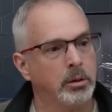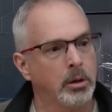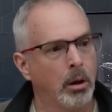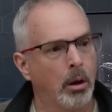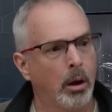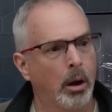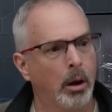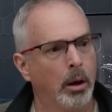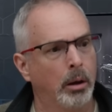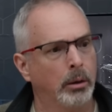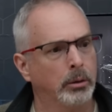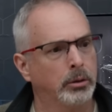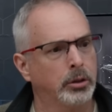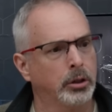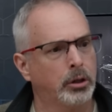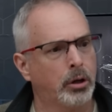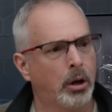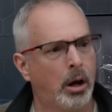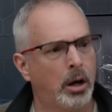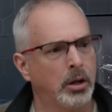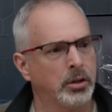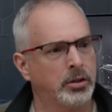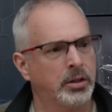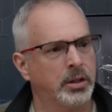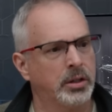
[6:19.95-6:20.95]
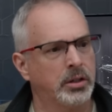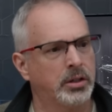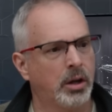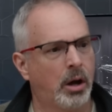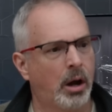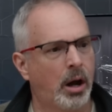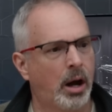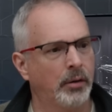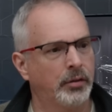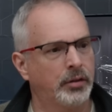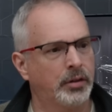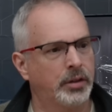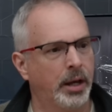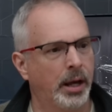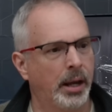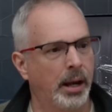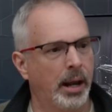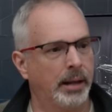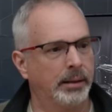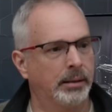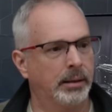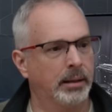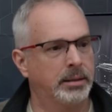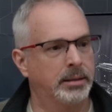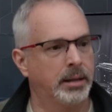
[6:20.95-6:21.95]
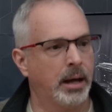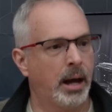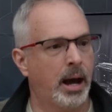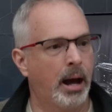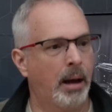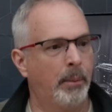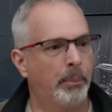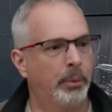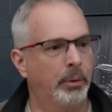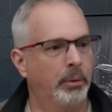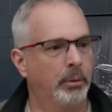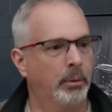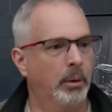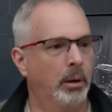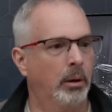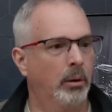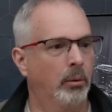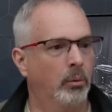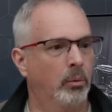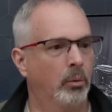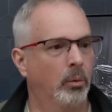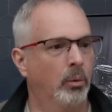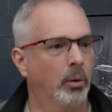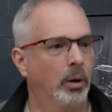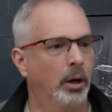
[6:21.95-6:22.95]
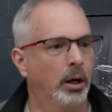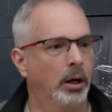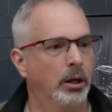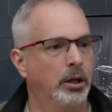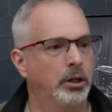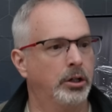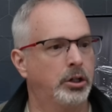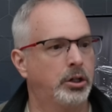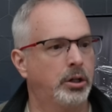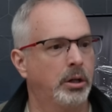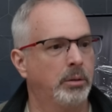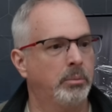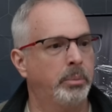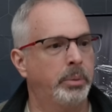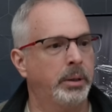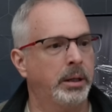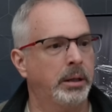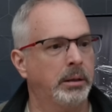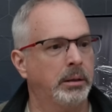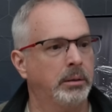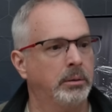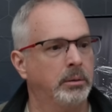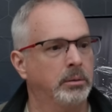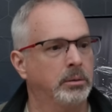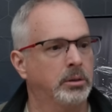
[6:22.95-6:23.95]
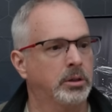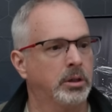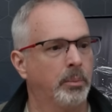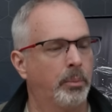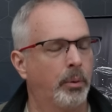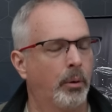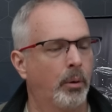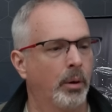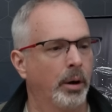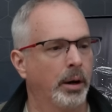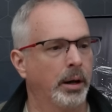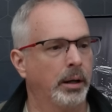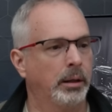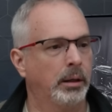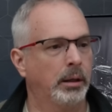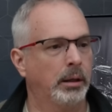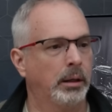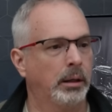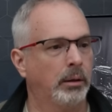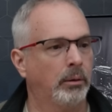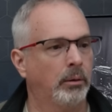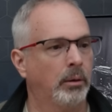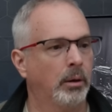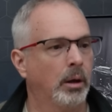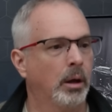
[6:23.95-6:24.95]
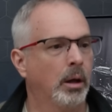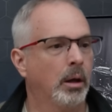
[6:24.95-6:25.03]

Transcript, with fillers: to cause this offset at the top where it should be supporting the